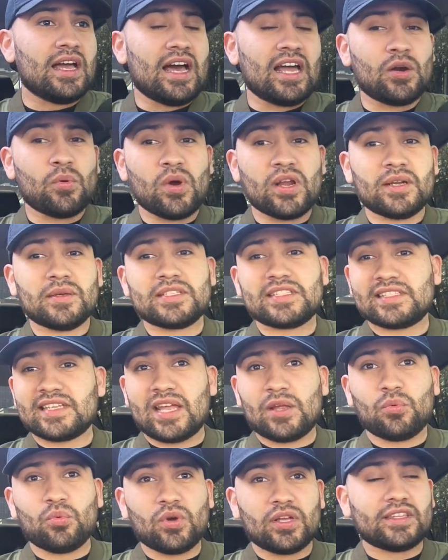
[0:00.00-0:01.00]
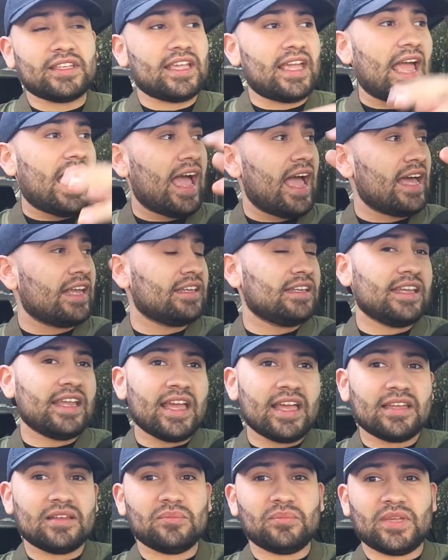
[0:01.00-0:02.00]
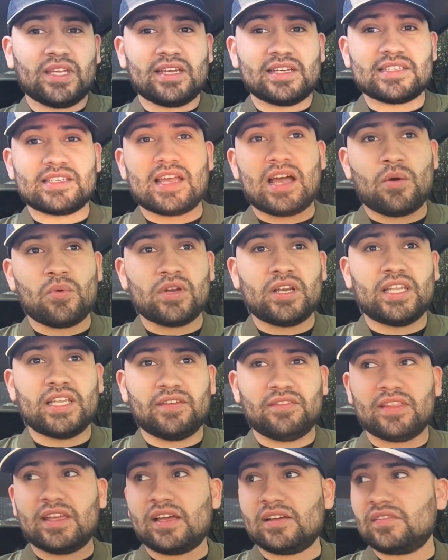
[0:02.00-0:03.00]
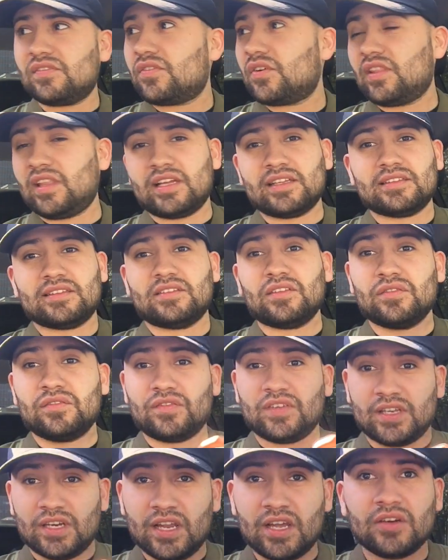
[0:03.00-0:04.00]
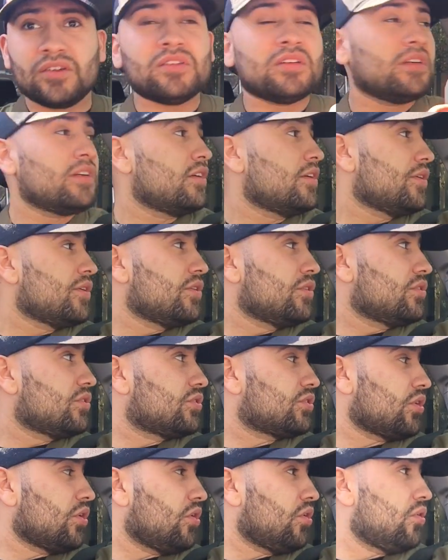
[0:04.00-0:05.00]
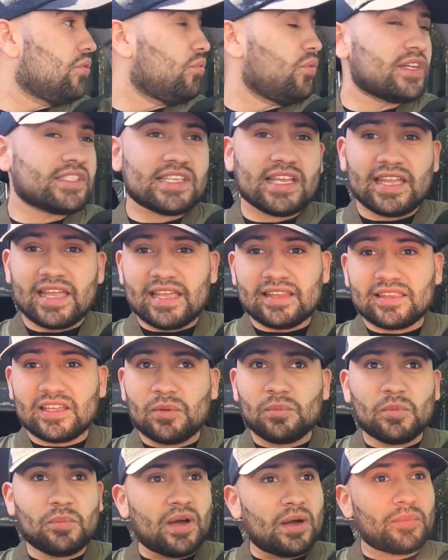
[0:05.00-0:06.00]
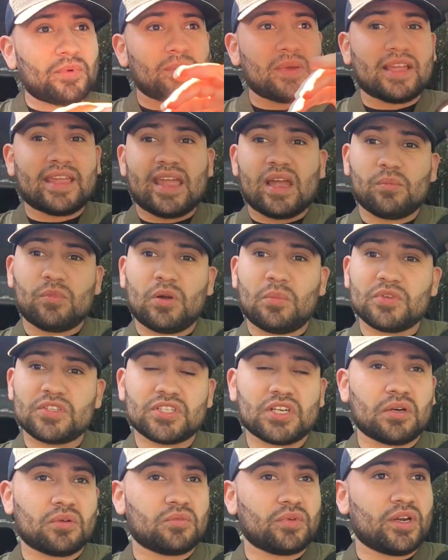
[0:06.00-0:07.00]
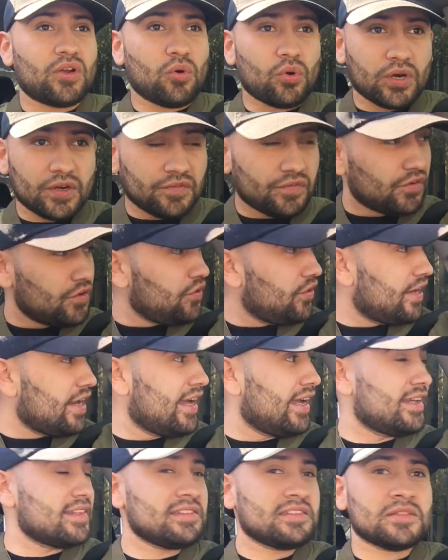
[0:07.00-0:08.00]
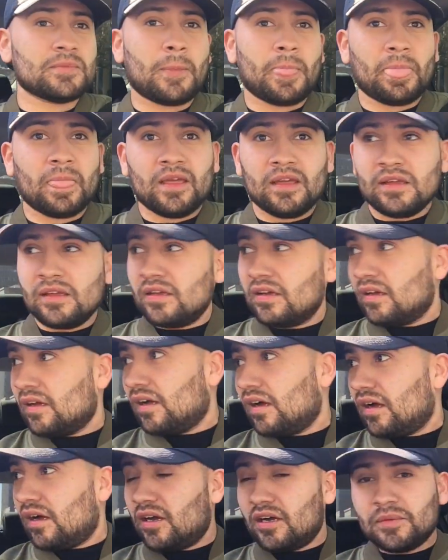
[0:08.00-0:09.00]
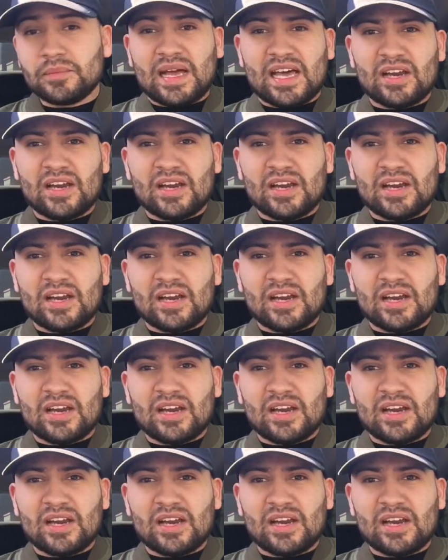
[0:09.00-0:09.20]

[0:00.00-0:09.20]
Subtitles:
I don't want to say what they had yet, because I want to leave that for like the video. So once I get there, I'm going to pop on my camera, I'm going to start recording for you guys. I